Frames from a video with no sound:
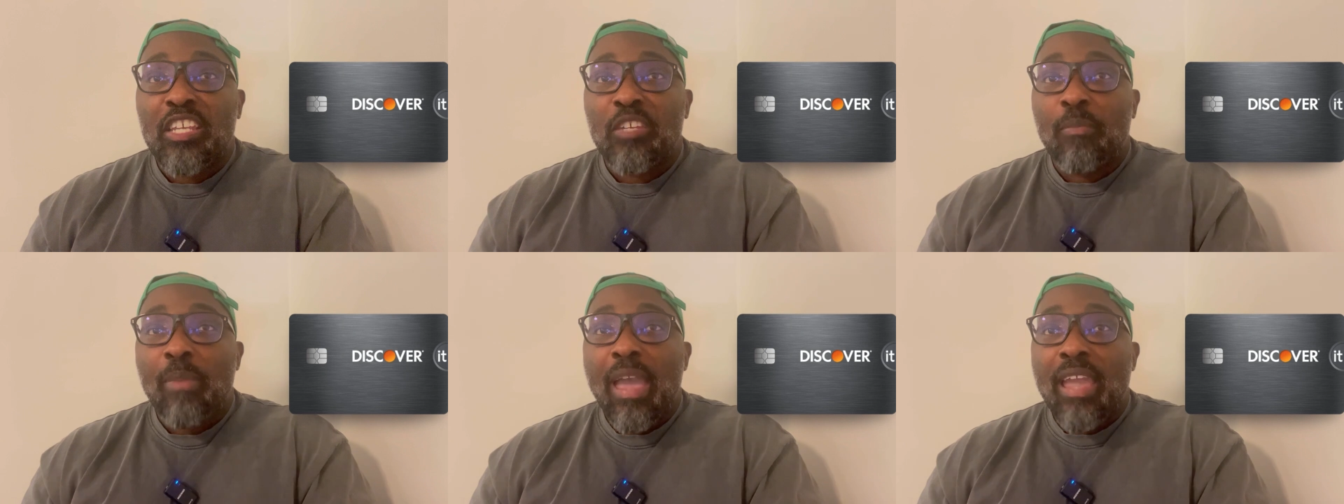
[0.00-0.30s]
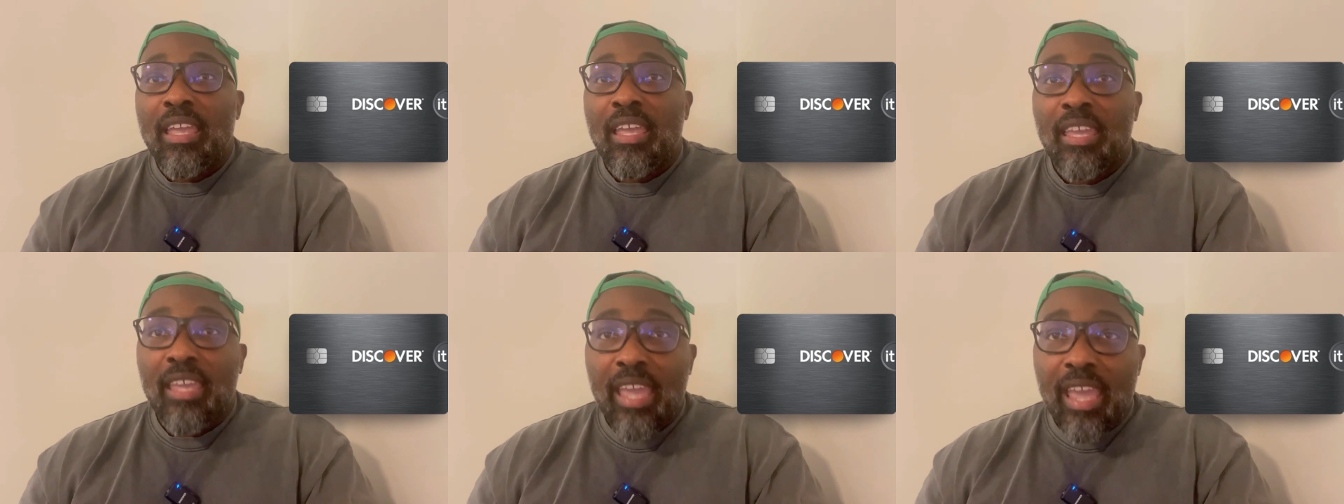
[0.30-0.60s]
back
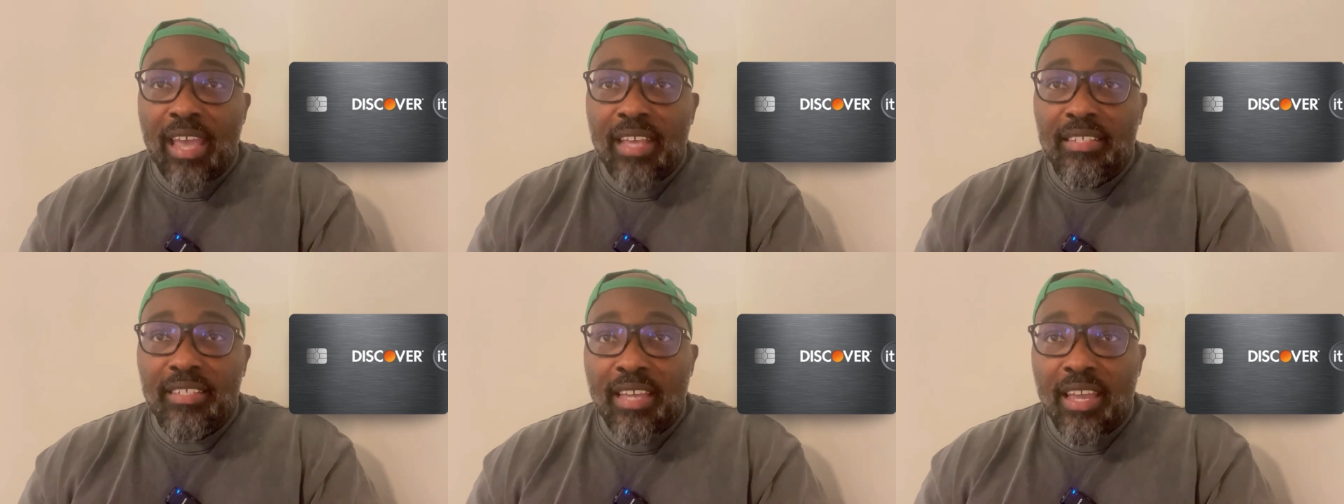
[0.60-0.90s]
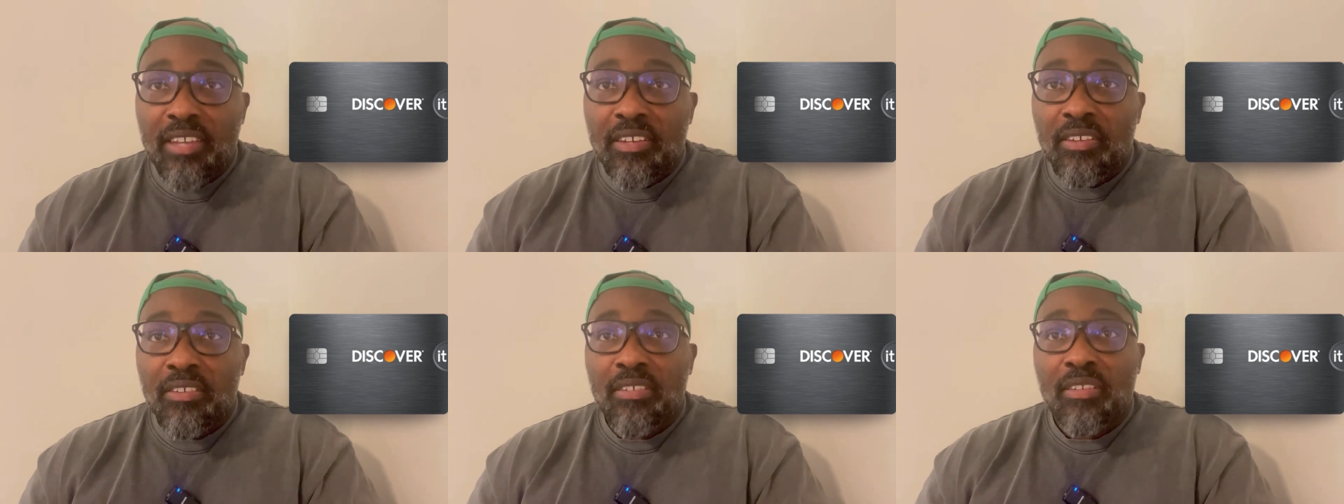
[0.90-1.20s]
at gas
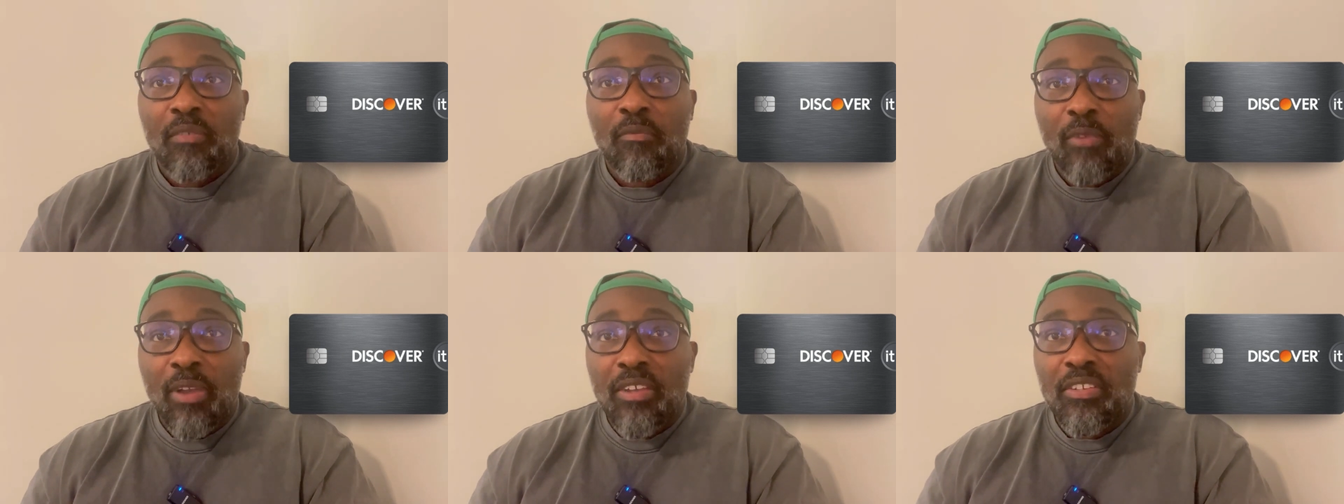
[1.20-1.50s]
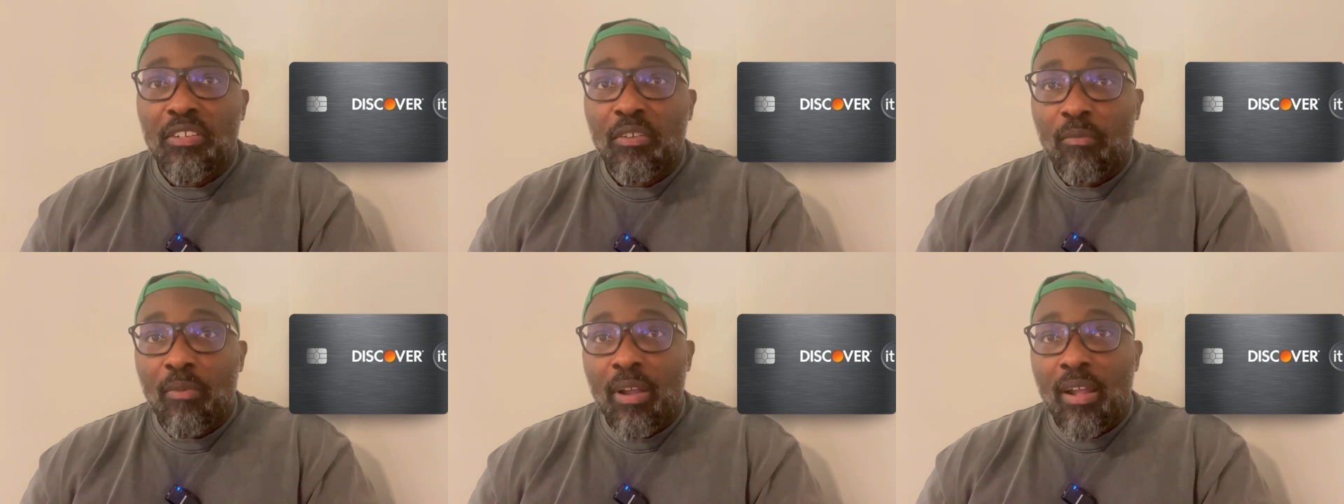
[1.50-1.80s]
stations and
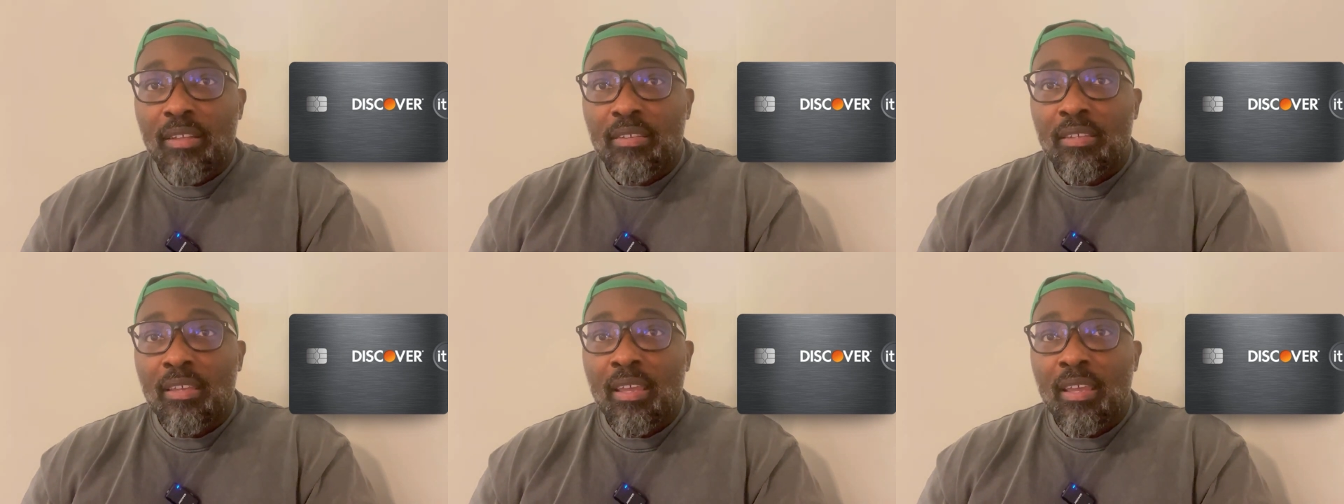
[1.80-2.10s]
restaurants